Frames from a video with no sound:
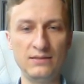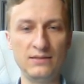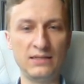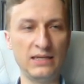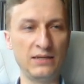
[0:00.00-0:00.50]

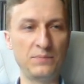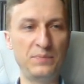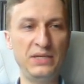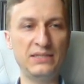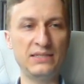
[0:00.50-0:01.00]
King
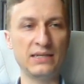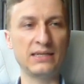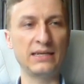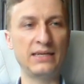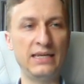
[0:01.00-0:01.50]

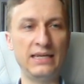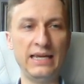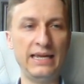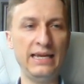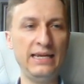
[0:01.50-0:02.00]
b6, king
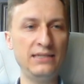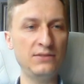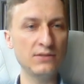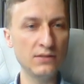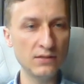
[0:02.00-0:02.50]
a8,
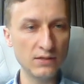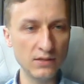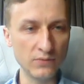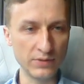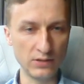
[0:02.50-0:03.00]

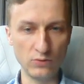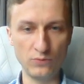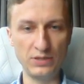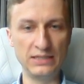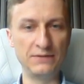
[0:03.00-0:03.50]
we go
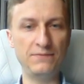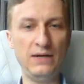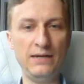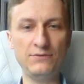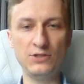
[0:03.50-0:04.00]
queen
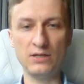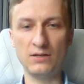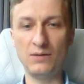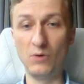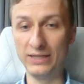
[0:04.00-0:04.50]
d5,
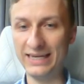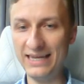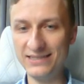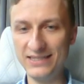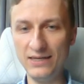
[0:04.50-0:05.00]
check. Come on,
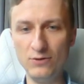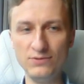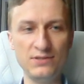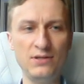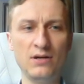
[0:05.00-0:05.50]
again
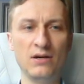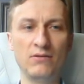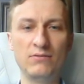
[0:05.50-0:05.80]
zeros? No.